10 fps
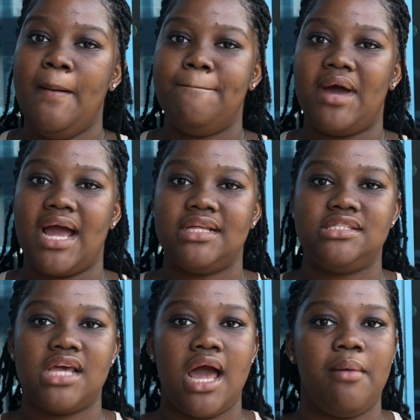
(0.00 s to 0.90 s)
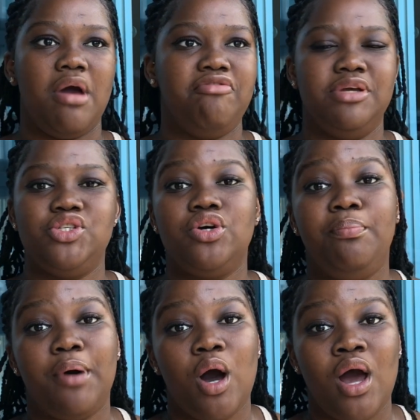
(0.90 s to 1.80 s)
but I've been to a
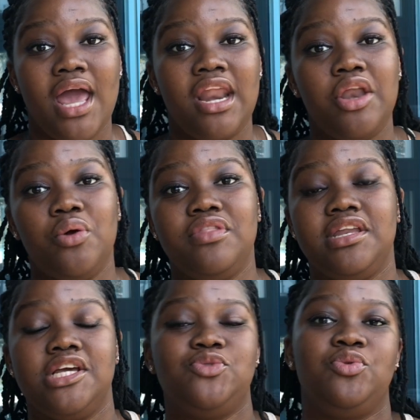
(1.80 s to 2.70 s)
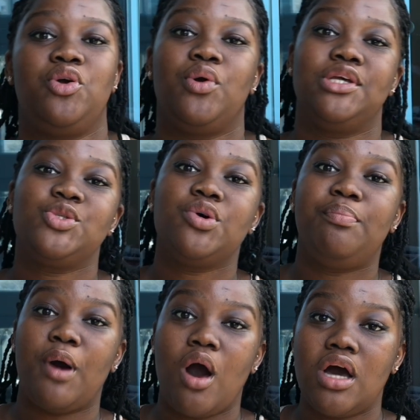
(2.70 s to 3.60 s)
bar, and I know that next week we're going to a
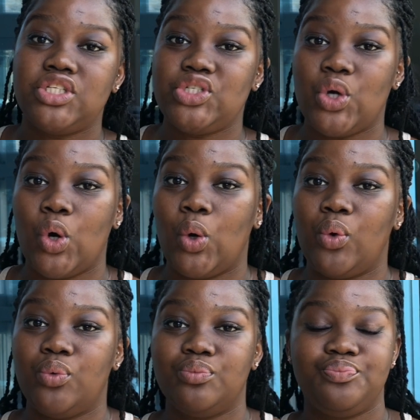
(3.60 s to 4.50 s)
bar. So